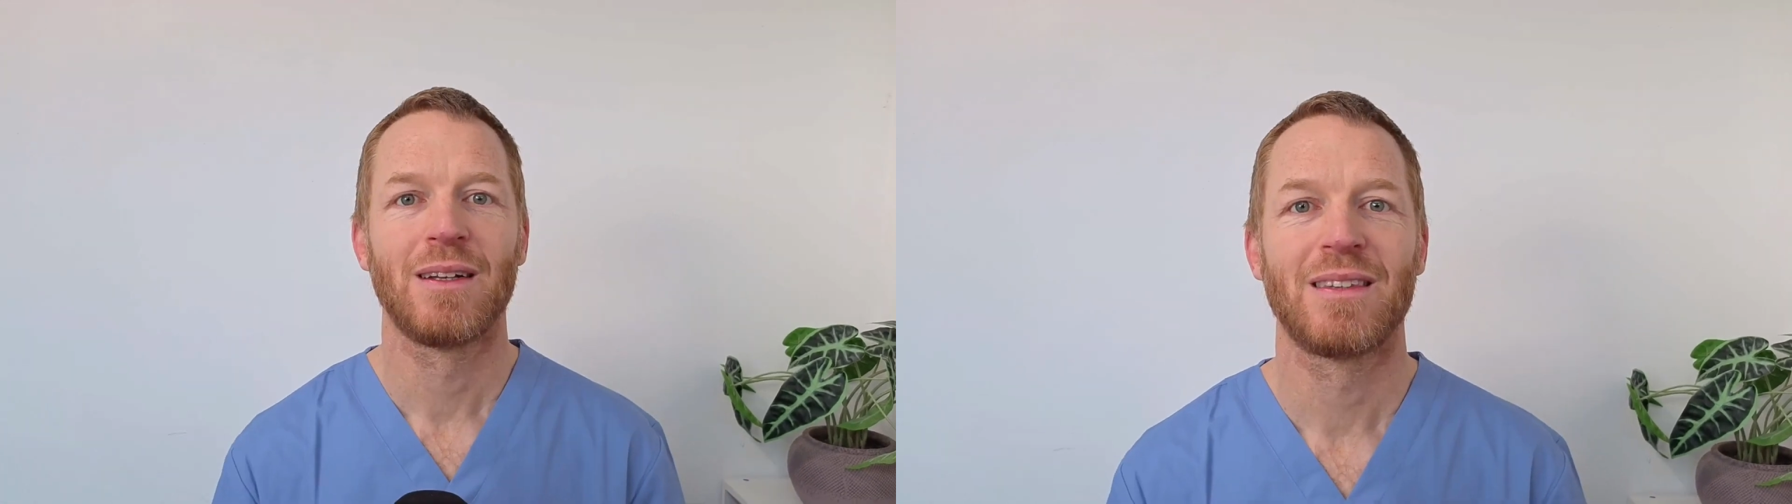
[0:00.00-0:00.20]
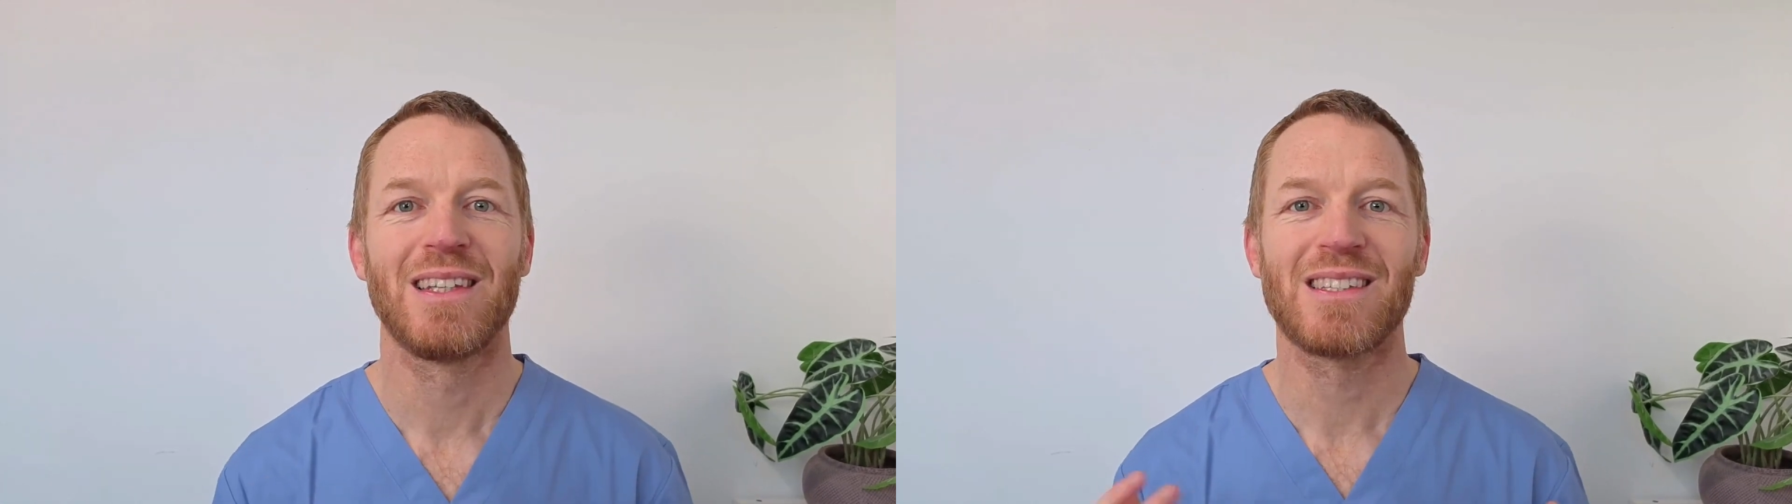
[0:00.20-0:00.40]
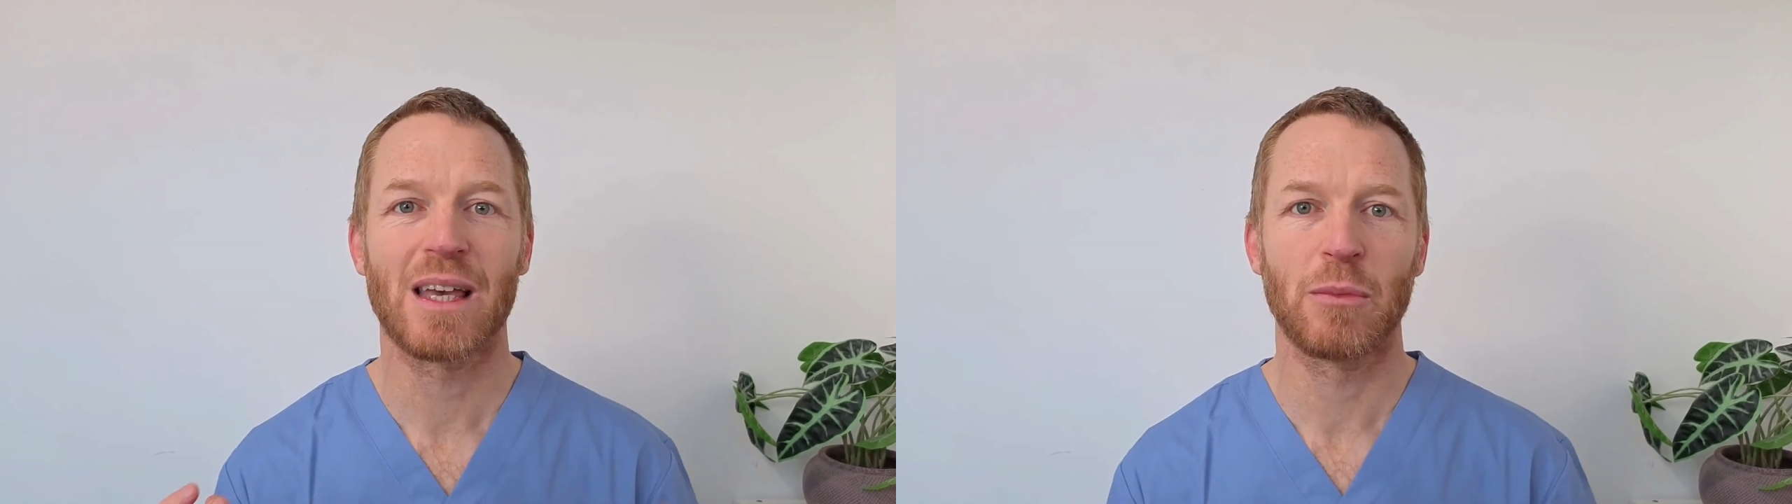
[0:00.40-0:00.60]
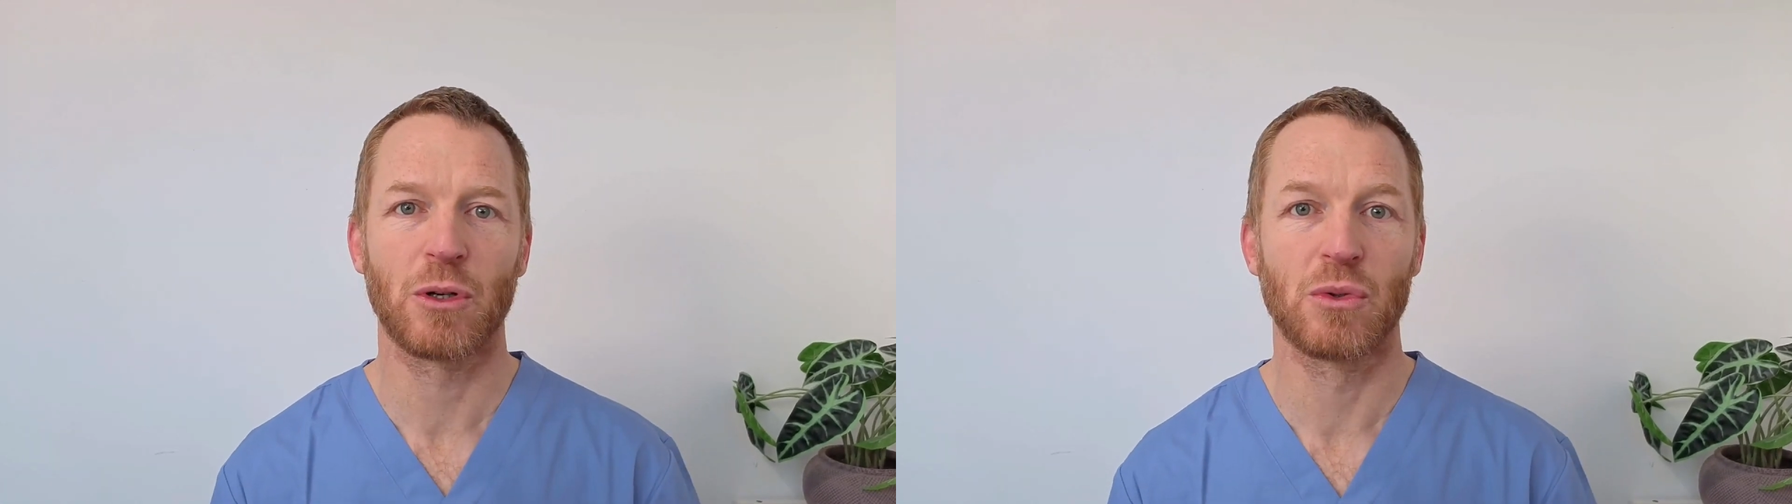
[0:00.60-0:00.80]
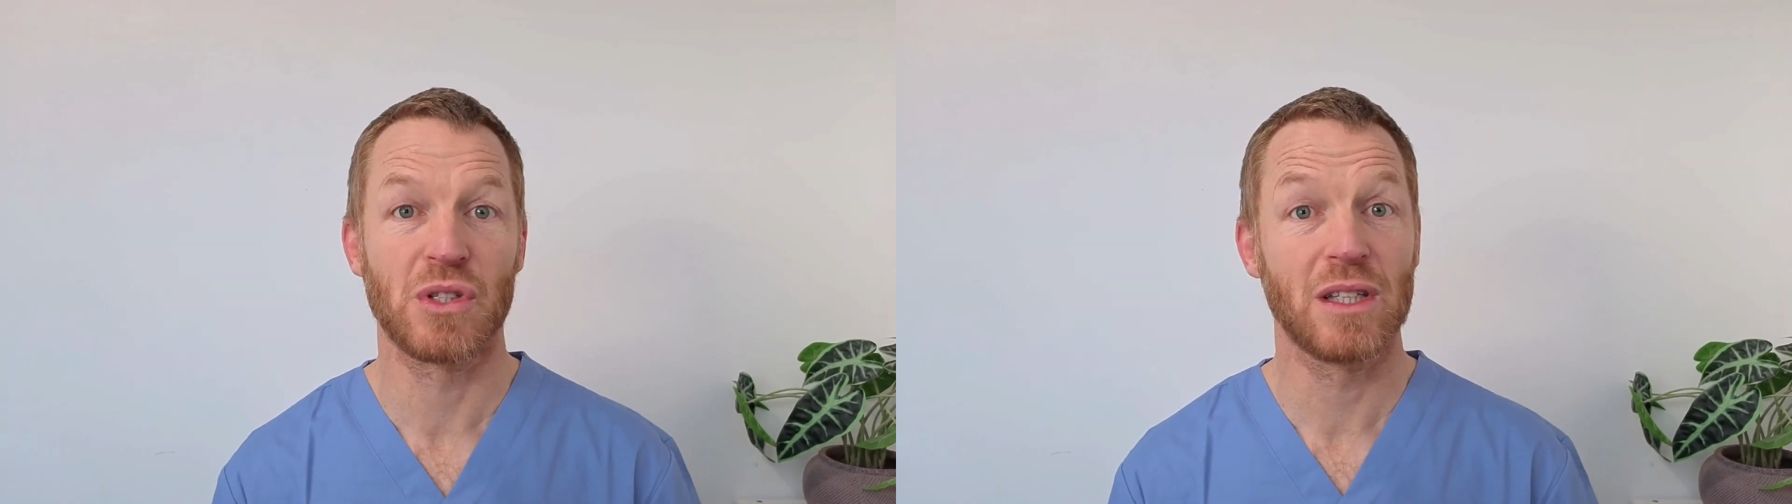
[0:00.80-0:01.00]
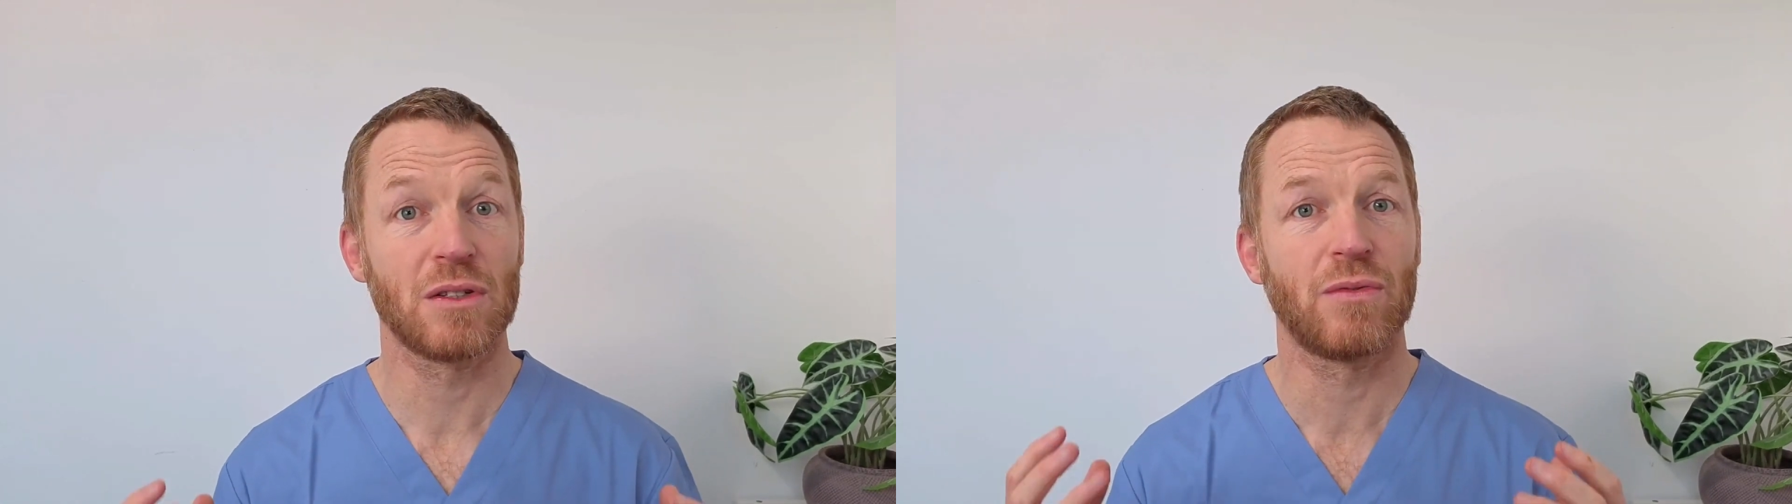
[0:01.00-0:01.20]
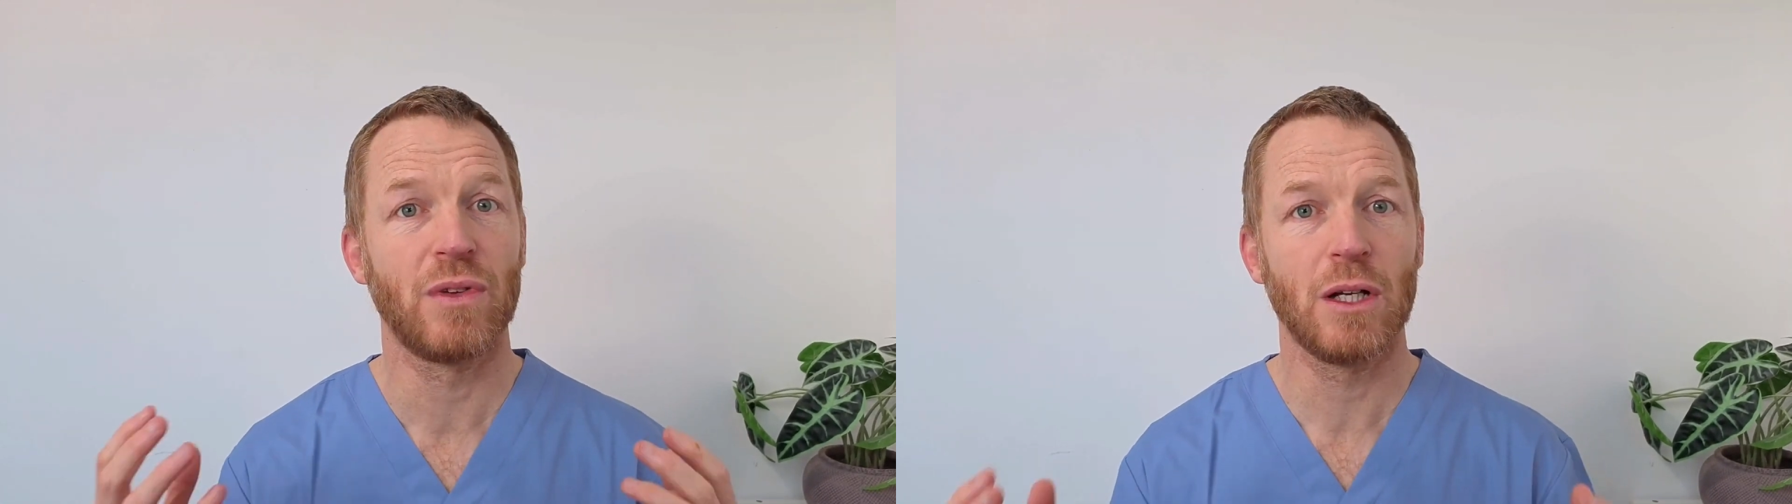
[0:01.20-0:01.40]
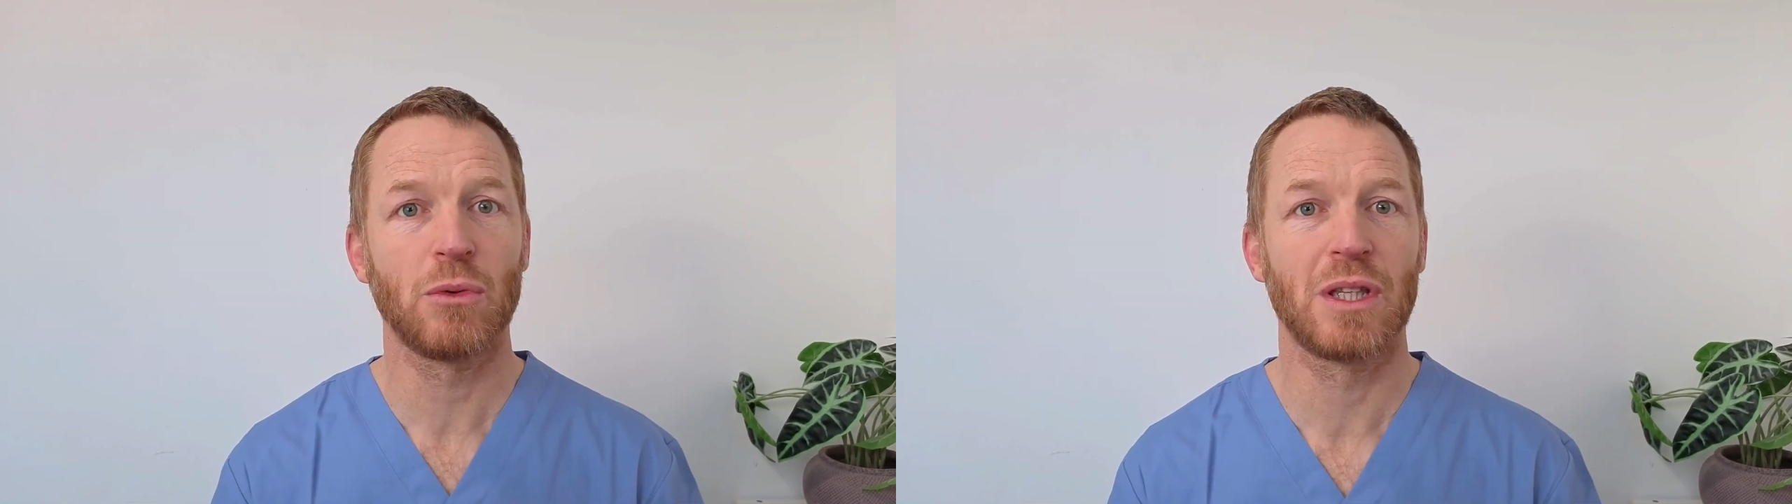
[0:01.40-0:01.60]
These chemicals interfere with